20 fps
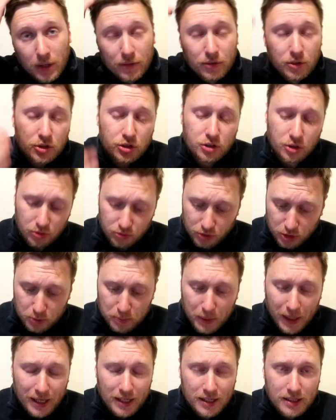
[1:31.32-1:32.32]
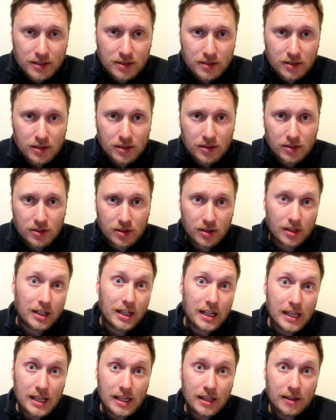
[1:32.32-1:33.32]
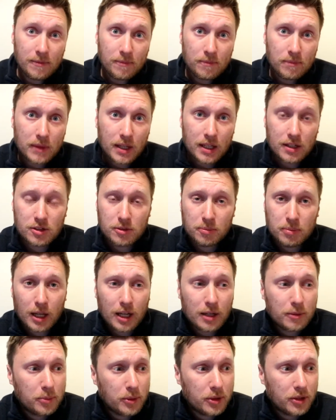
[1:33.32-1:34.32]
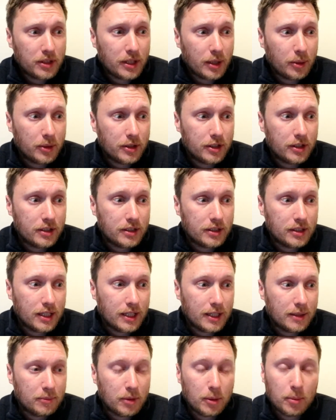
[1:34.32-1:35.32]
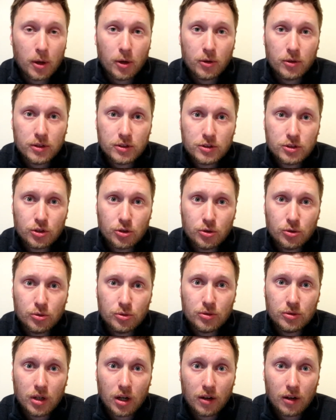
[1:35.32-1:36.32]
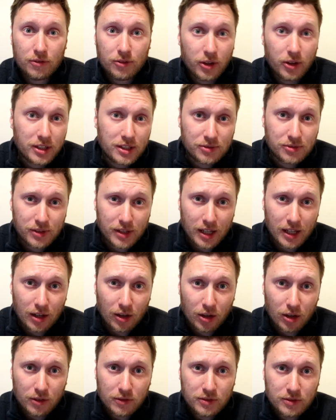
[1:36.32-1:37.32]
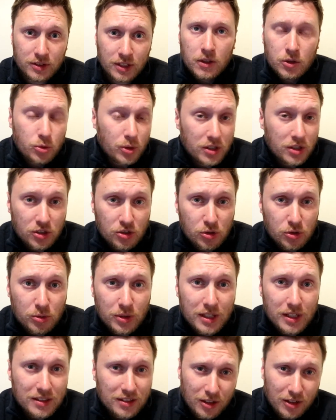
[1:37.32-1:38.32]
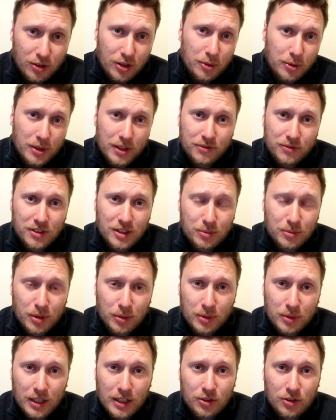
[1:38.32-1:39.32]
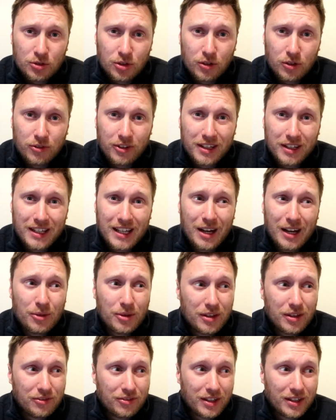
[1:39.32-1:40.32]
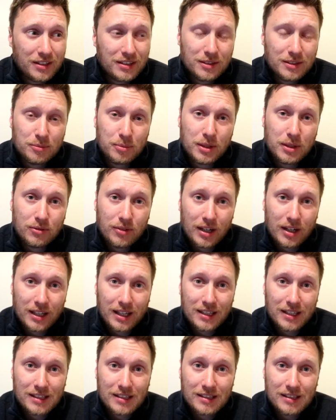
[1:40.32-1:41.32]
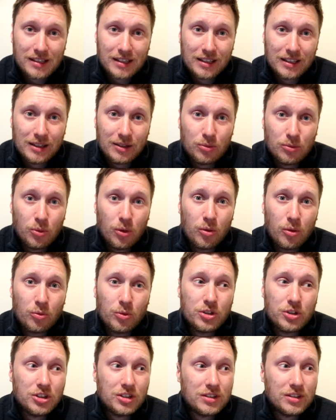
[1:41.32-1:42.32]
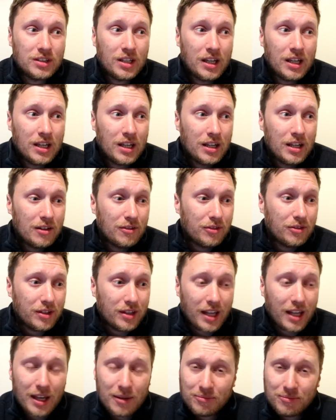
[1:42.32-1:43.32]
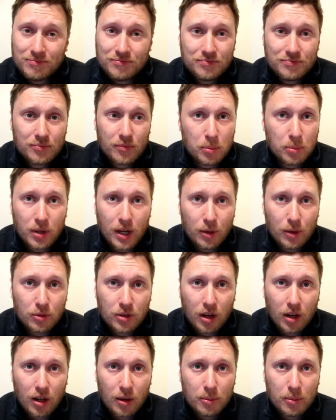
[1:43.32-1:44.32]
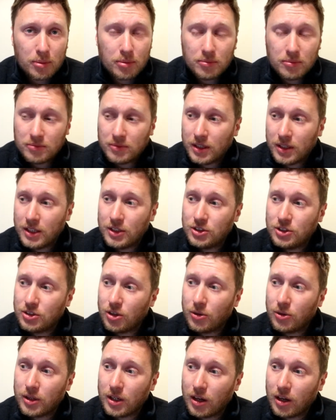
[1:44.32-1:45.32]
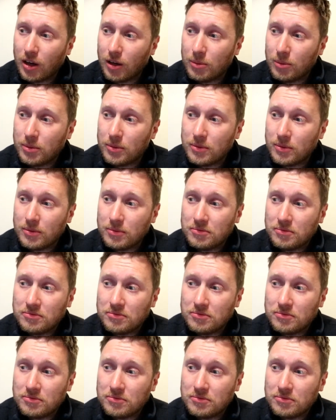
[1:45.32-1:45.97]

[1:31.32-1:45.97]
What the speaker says: We have got to show respect to the league and to Blackburn, our opponents, who are fighting for their lives. 22 years ago, they were lifting the Premier League trophy, and now they're facing being relegated to League One, which is, for them, a proud club, a historic club,